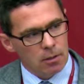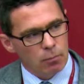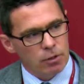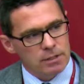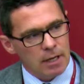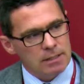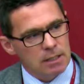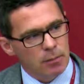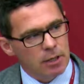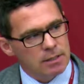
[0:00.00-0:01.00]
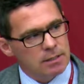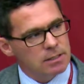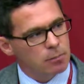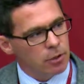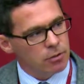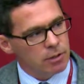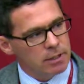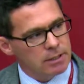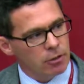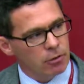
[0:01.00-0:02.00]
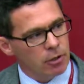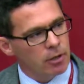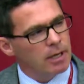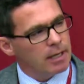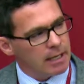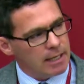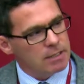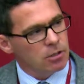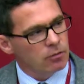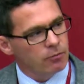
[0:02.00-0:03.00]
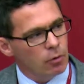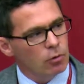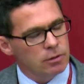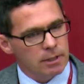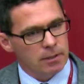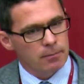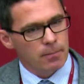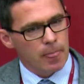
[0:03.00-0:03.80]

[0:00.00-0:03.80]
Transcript: precisely because this spiritual interior is unfolding.